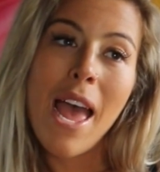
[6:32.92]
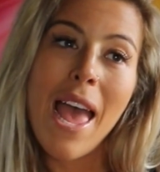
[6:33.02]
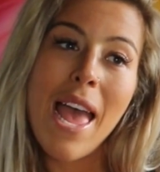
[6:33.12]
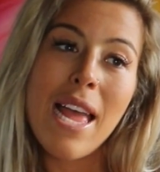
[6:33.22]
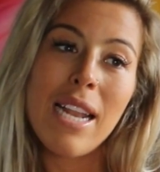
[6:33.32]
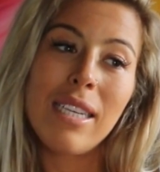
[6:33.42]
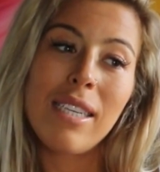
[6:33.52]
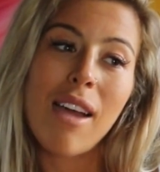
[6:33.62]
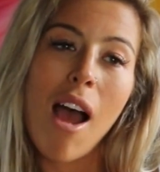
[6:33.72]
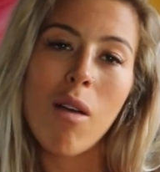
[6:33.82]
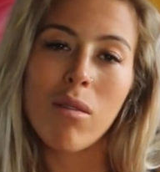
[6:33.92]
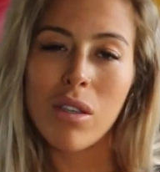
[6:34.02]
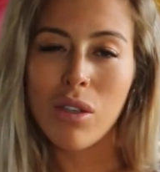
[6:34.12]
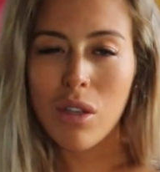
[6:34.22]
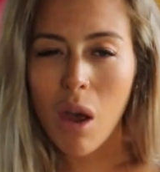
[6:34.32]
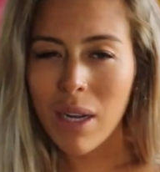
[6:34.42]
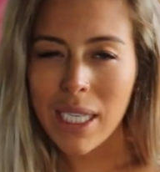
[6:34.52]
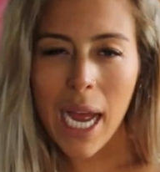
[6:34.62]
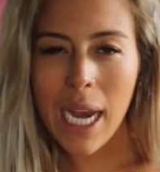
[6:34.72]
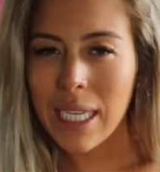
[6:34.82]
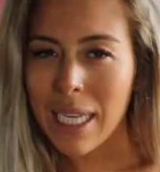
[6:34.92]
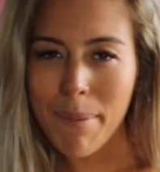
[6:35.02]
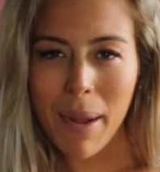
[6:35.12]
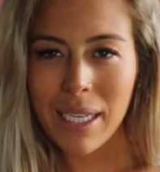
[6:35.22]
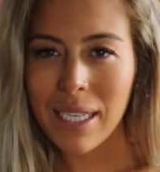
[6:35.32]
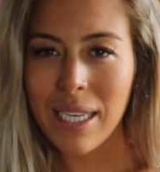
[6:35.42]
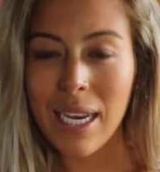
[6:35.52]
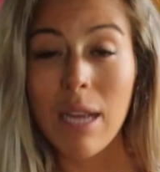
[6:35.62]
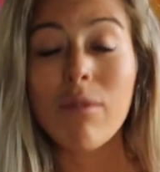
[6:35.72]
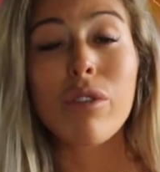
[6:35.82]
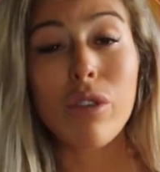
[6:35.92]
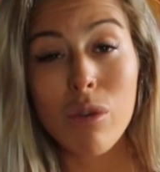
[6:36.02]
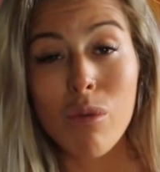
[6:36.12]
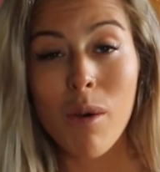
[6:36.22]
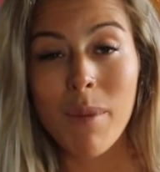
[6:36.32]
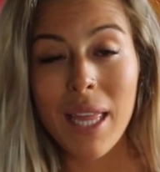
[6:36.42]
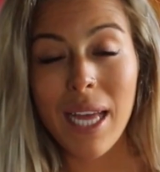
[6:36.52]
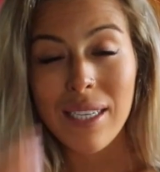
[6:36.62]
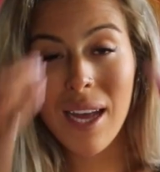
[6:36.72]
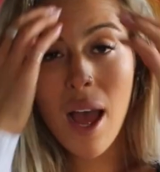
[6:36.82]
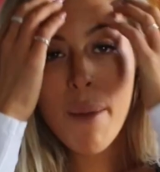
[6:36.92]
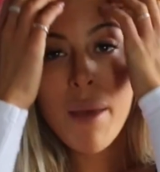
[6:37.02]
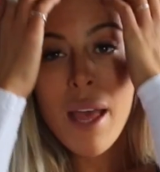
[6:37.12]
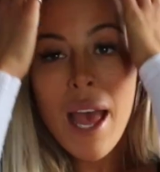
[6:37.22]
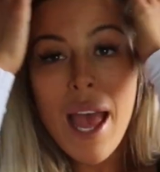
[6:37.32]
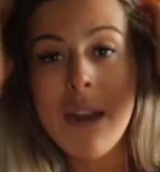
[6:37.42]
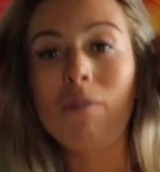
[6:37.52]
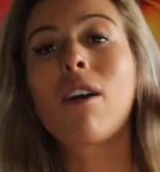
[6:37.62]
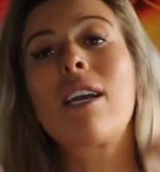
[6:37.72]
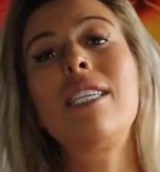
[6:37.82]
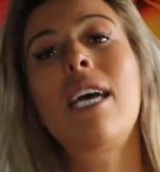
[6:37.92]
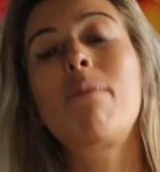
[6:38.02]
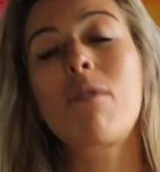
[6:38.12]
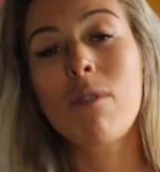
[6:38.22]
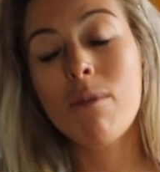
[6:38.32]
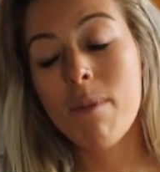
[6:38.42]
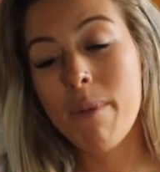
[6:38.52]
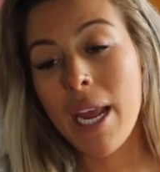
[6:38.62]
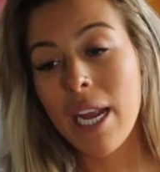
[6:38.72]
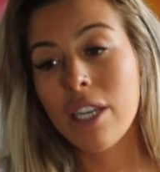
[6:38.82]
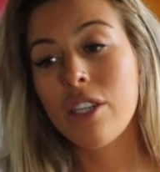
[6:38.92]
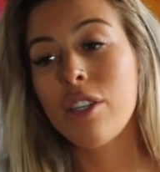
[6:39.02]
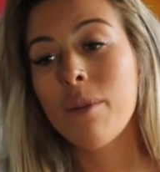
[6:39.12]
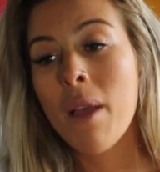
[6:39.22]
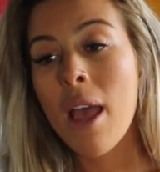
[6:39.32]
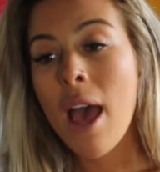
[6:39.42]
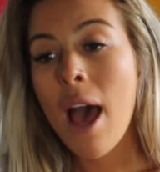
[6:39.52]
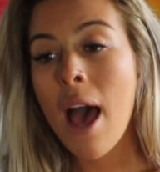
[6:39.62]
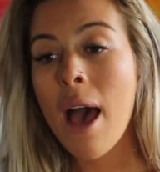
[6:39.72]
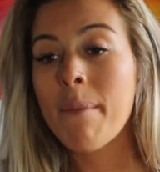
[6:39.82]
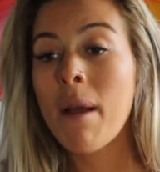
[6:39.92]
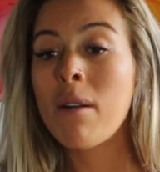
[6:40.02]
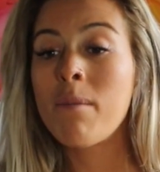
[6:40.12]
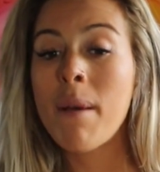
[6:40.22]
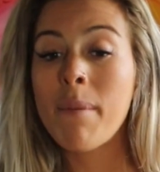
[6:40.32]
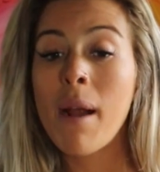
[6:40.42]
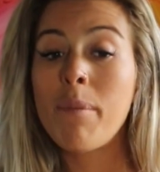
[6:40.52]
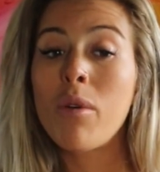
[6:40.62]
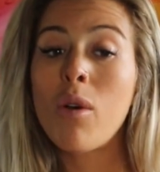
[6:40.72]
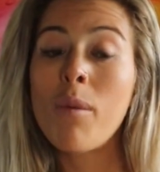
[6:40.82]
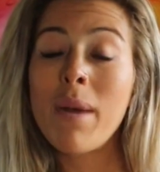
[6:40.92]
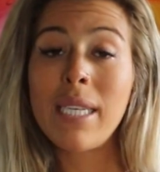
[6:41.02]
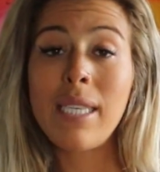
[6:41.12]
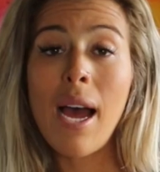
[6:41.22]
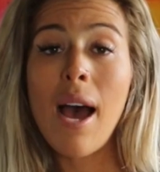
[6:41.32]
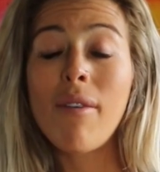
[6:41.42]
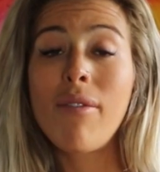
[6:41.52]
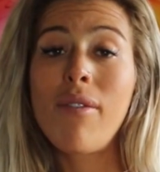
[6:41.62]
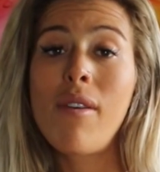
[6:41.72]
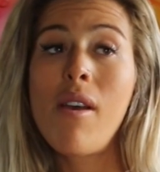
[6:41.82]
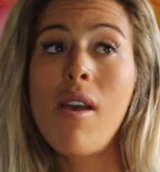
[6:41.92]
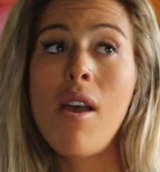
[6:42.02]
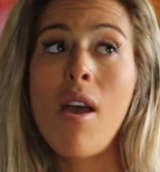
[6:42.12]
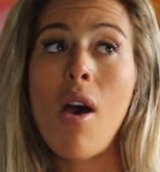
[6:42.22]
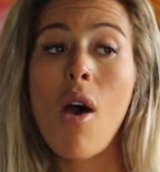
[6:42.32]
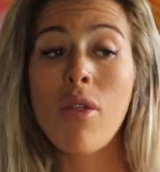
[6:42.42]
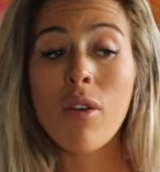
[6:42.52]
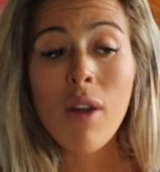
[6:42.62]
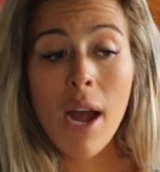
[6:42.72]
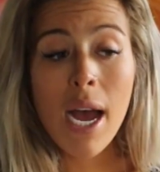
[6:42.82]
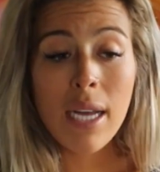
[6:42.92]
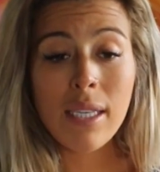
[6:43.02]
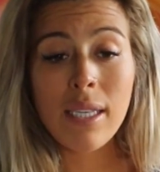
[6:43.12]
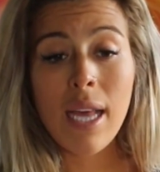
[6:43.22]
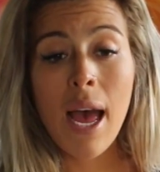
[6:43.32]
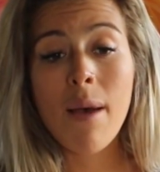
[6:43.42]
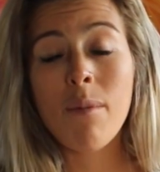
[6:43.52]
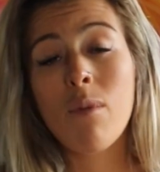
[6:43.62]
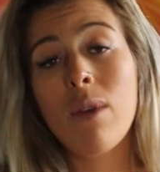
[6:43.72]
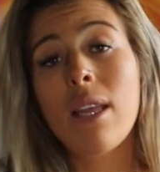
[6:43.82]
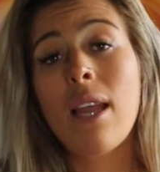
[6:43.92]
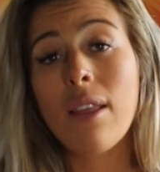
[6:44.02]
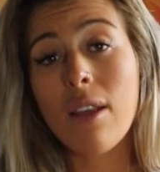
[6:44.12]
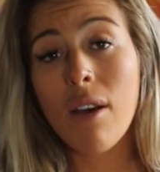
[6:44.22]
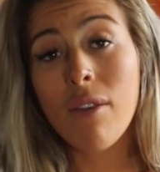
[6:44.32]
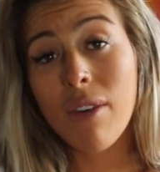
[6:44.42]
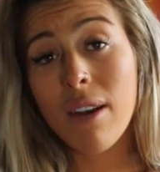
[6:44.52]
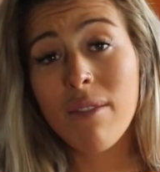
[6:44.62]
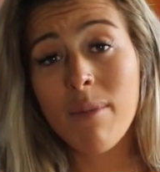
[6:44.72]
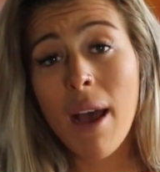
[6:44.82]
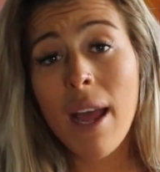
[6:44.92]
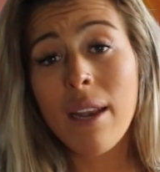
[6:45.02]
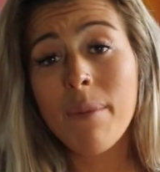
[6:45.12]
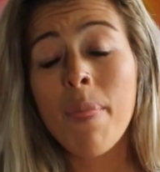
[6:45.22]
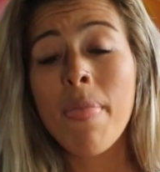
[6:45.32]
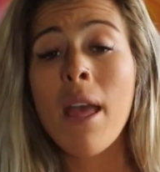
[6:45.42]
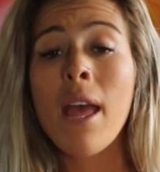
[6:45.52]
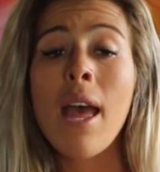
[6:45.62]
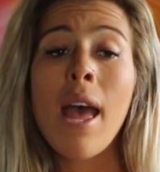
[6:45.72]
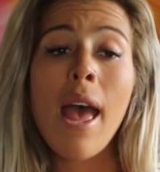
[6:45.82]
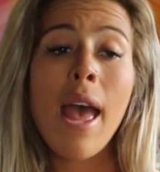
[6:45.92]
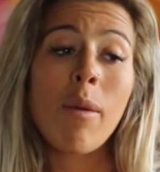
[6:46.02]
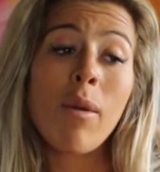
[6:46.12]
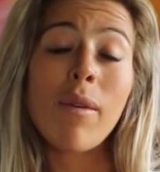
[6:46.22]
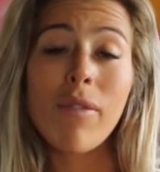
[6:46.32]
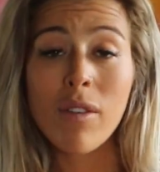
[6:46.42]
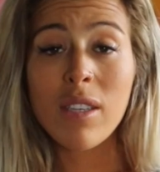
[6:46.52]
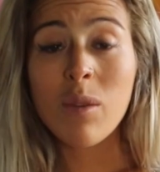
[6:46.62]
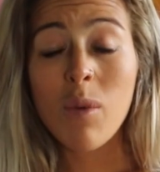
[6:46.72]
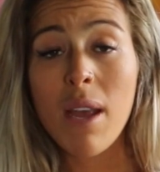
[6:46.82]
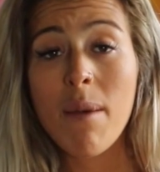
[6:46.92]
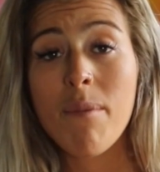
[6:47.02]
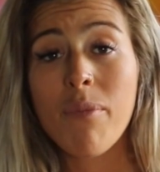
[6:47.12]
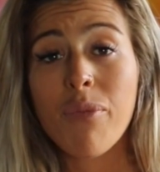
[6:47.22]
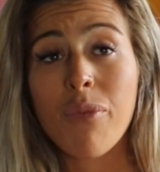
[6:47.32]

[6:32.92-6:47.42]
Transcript: And I was so excited to get back to Sydney. It was still warm at that time, and rocket down Maroubra Beach. I remember I'd put all my stuff on the grass with another girlfriend of mine, and we went for a swim.